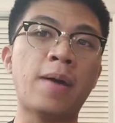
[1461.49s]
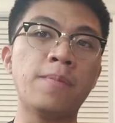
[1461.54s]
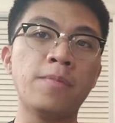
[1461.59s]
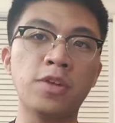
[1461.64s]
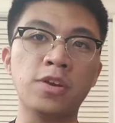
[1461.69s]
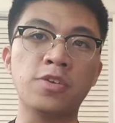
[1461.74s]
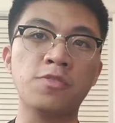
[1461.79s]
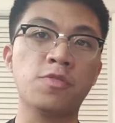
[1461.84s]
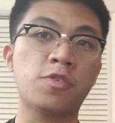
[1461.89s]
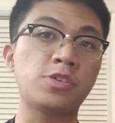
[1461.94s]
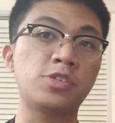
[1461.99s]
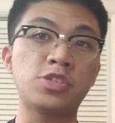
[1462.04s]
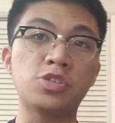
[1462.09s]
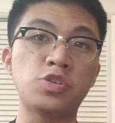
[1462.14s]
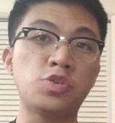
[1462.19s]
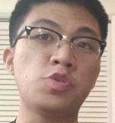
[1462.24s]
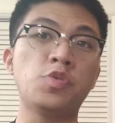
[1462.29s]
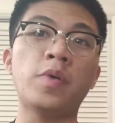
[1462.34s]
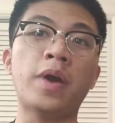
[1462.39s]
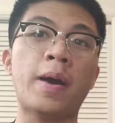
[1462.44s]
I'm looking forward to
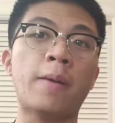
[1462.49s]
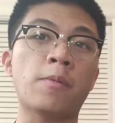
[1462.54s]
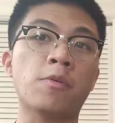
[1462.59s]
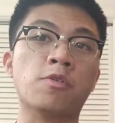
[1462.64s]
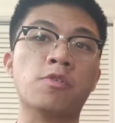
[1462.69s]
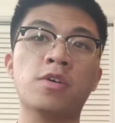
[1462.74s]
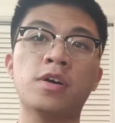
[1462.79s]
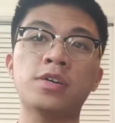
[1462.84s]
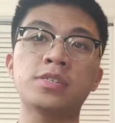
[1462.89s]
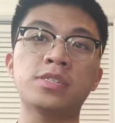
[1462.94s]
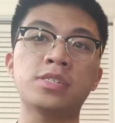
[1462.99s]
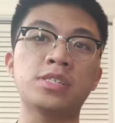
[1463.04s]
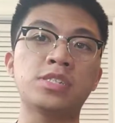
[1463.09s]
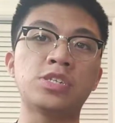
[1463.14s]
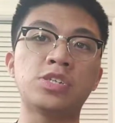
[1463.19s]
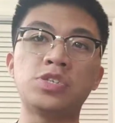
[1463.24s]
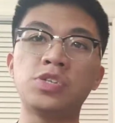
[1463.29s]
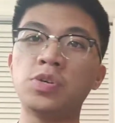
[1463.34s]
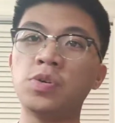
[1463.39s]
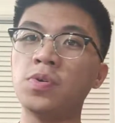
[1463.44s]
the new Animal
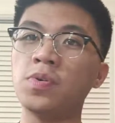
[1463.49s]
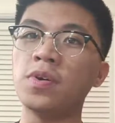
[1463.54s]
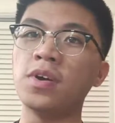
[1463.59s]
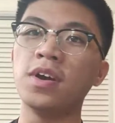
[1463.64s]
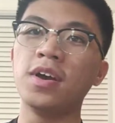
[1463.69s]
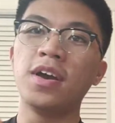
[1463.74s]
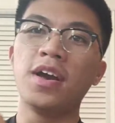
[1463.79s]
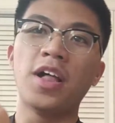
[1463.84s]
Crossing, the new